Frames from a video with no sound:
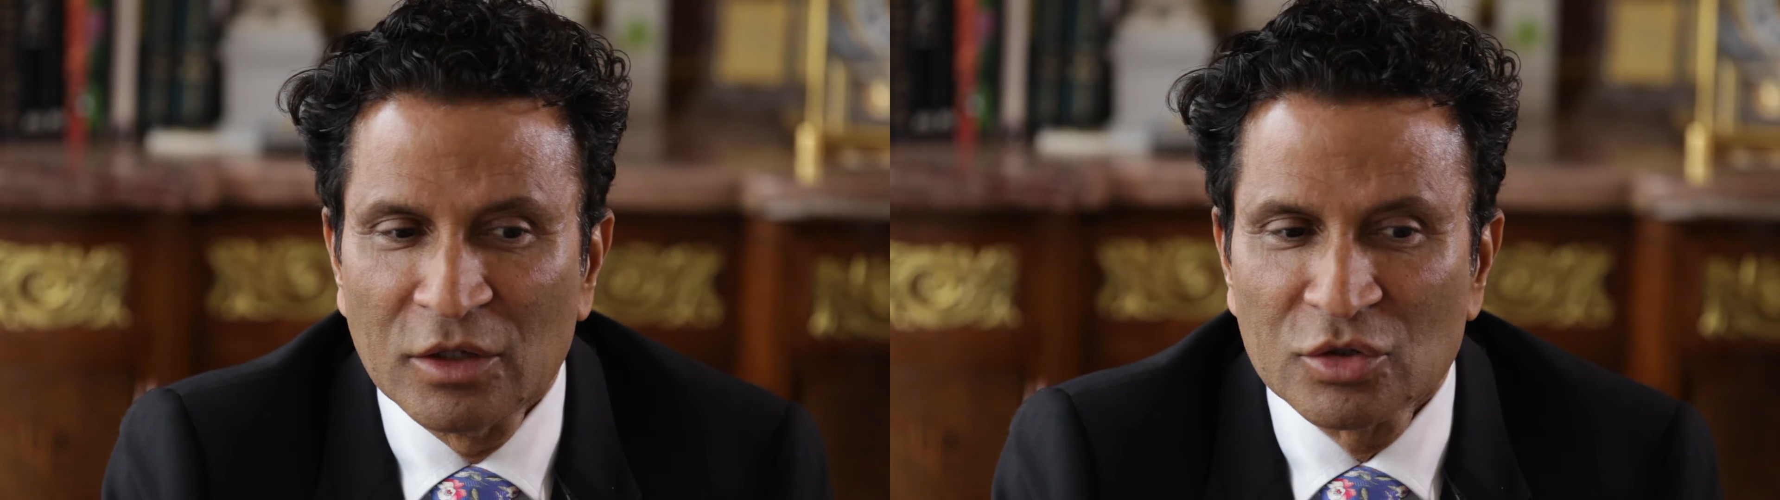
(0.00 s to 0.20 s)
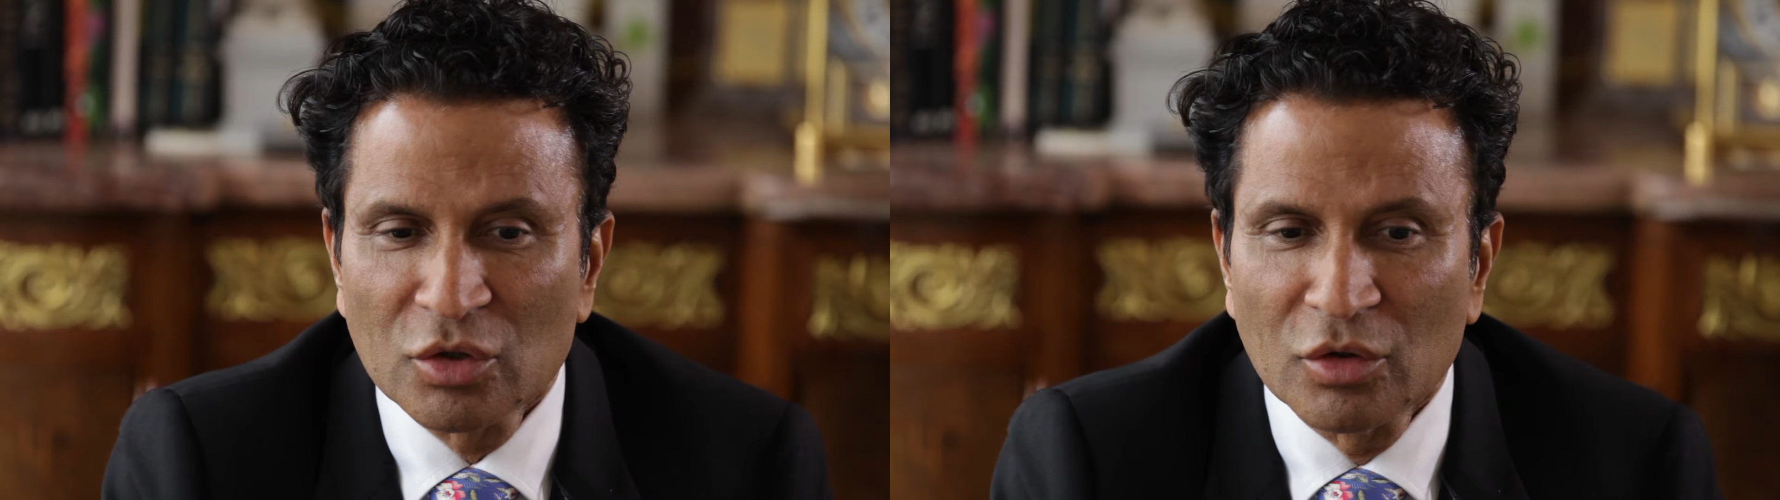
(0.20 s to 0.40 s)

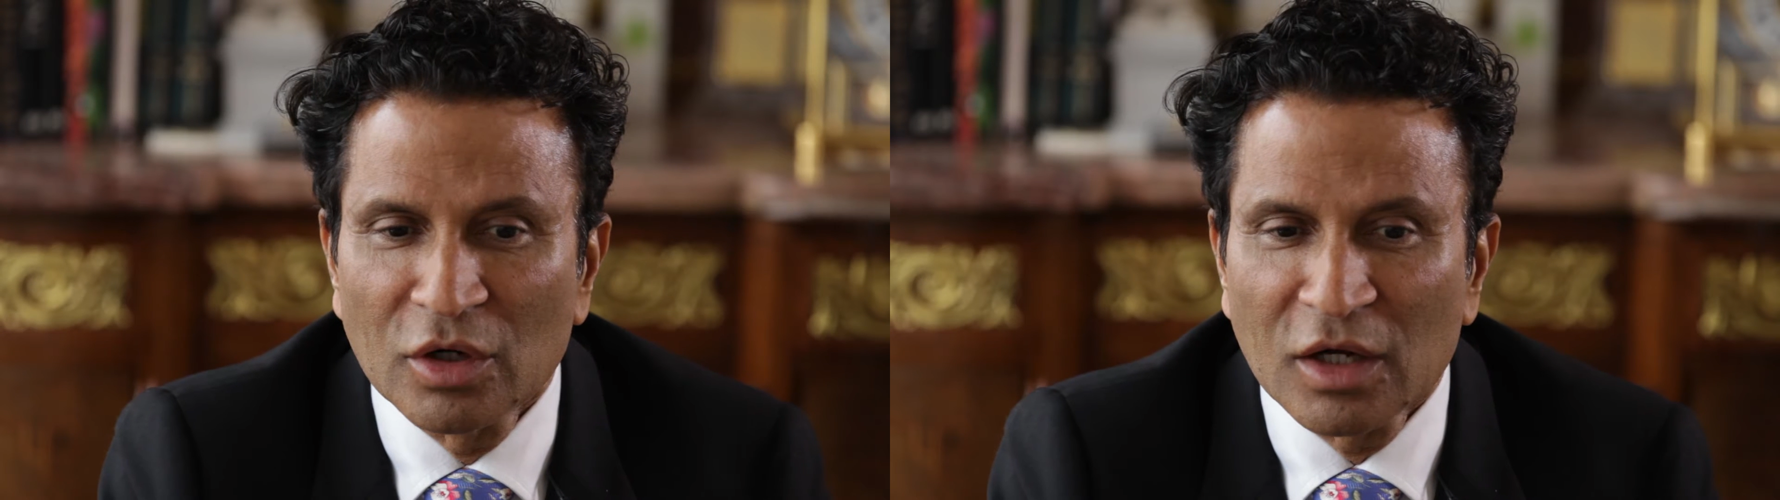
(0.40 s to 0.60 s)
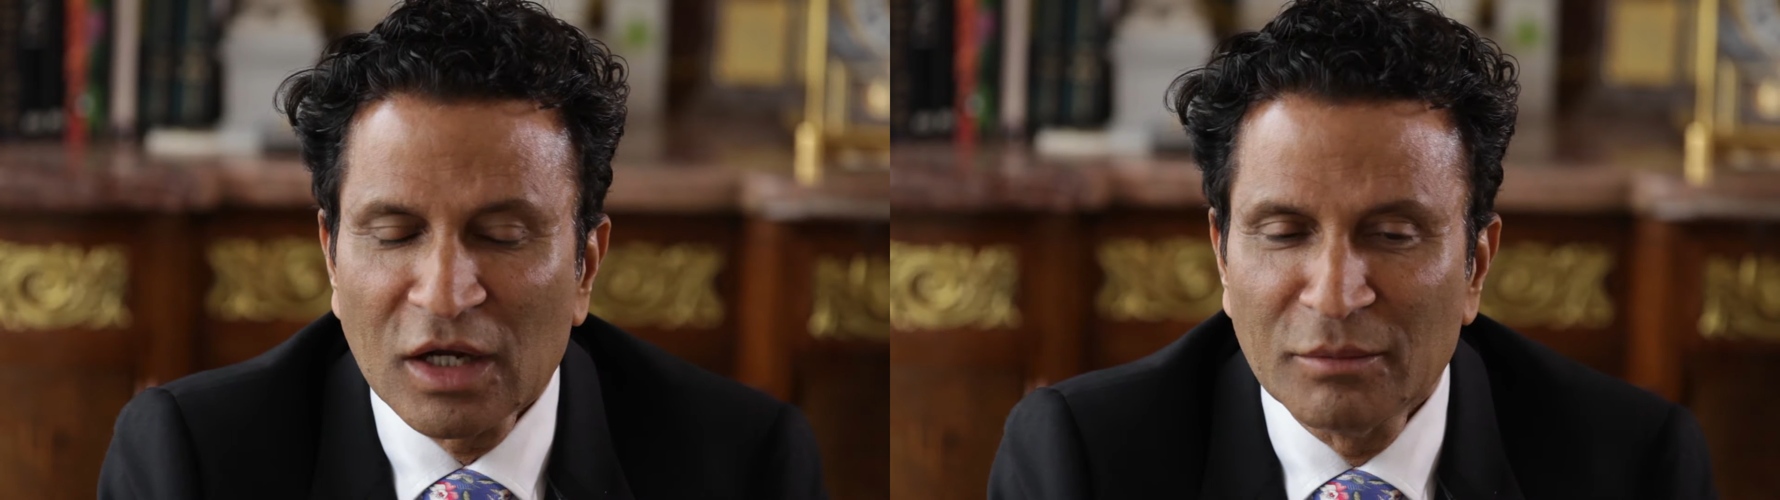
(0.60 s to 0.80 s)
So
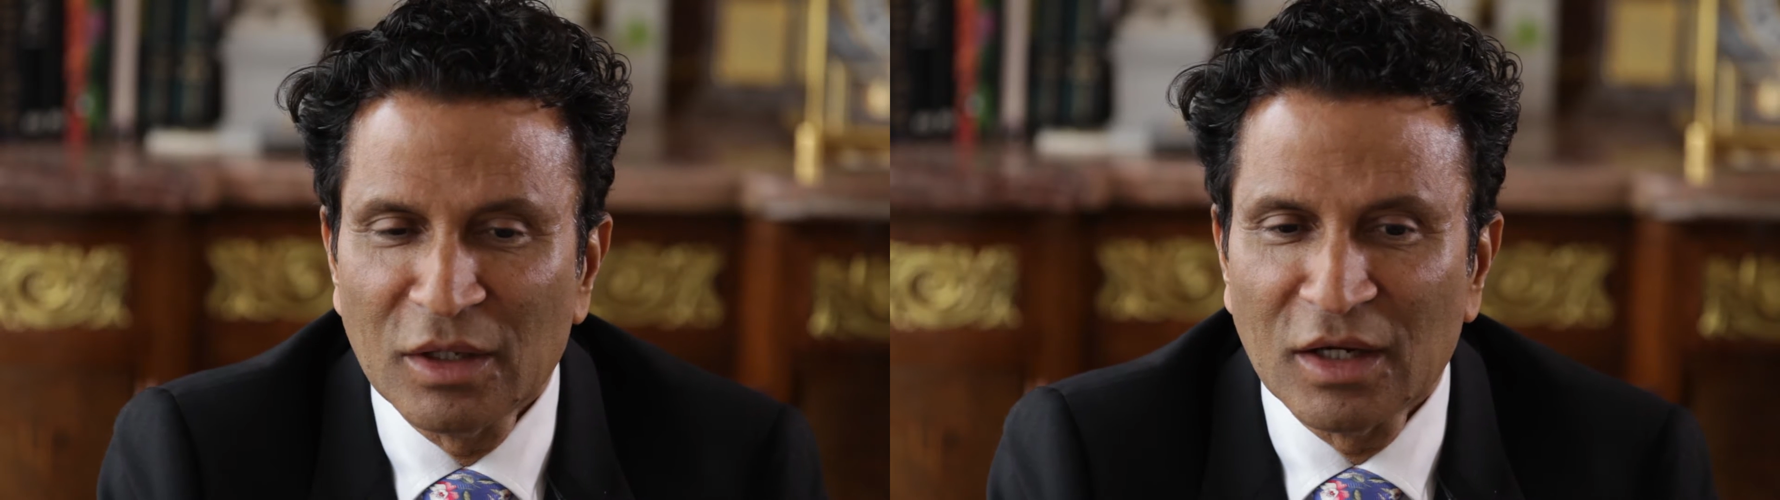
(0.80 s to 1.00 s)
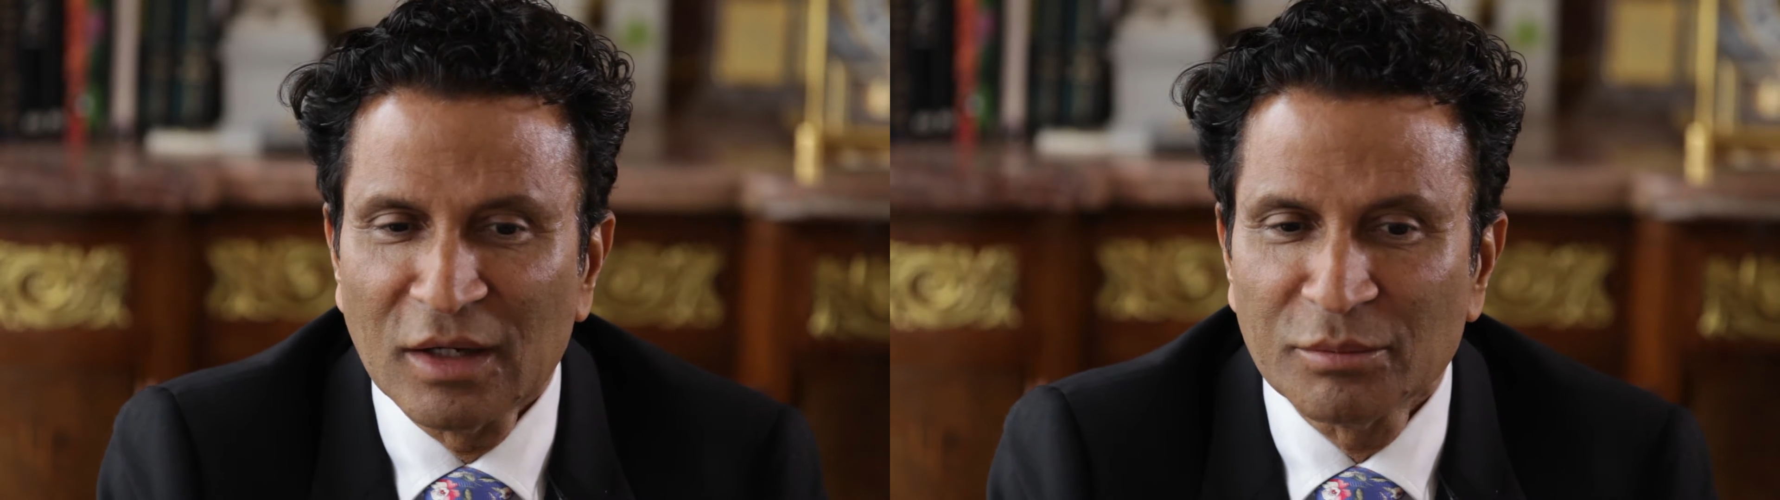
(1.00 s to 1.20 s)

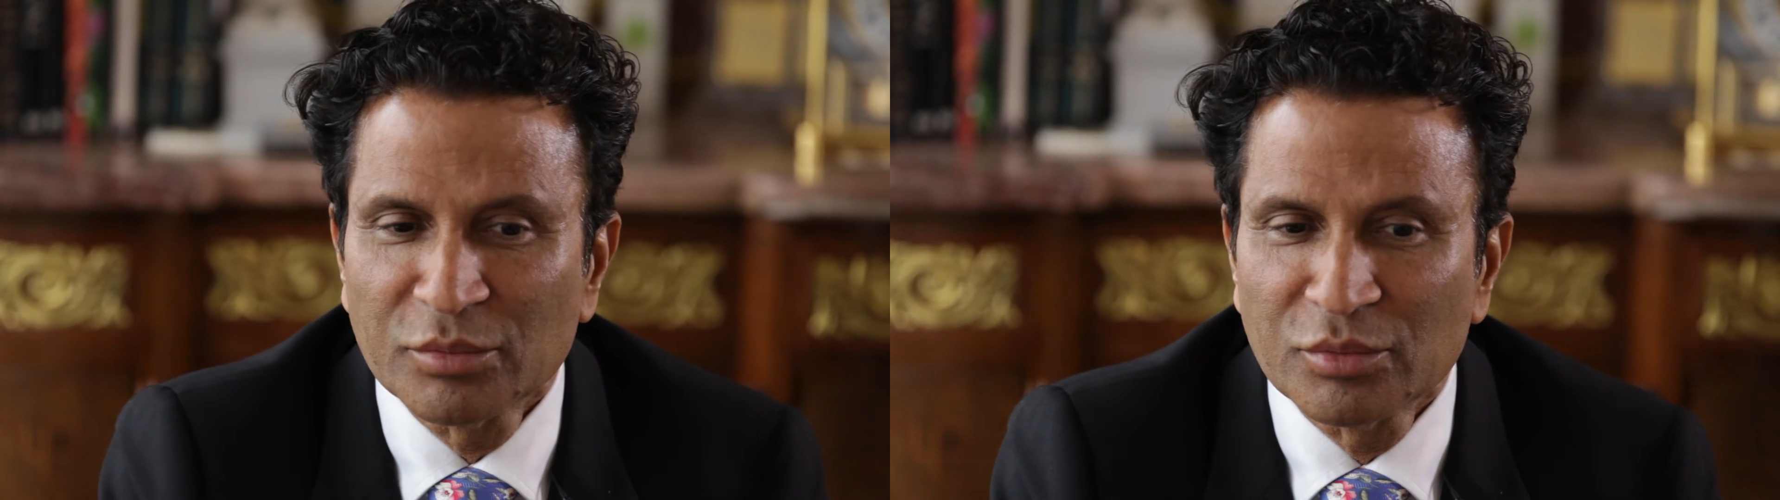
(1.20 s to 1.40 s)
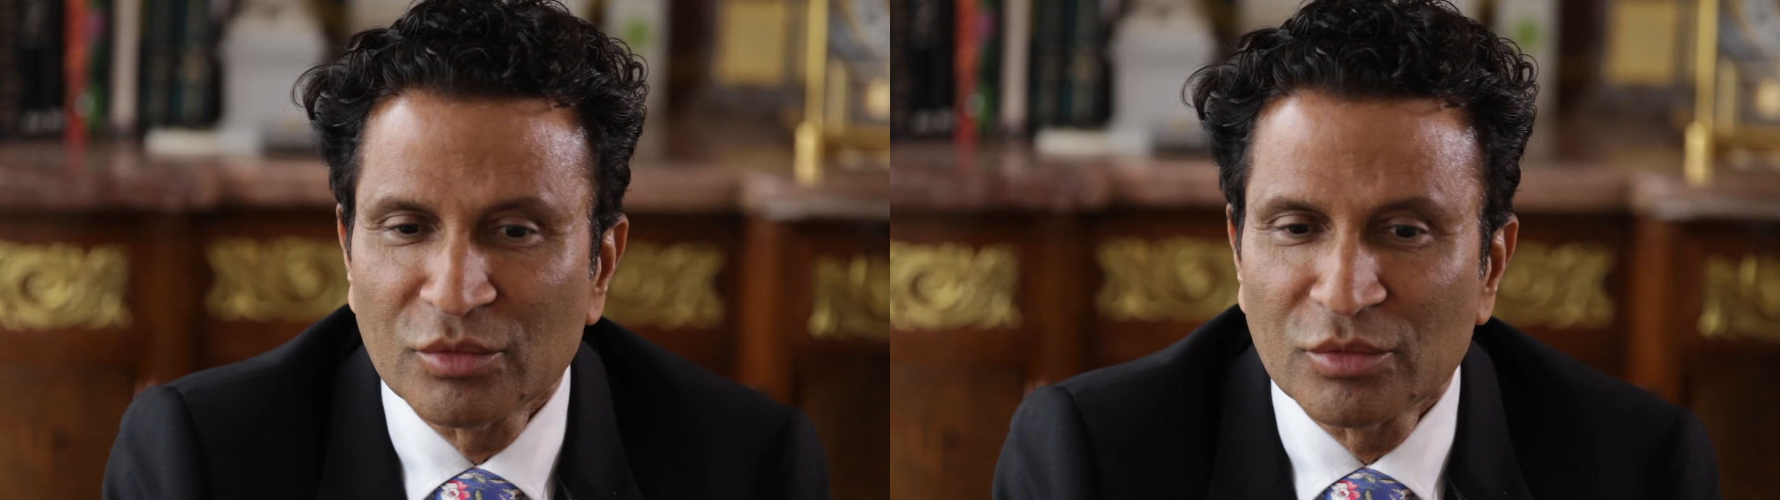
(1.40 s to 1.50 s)
coming up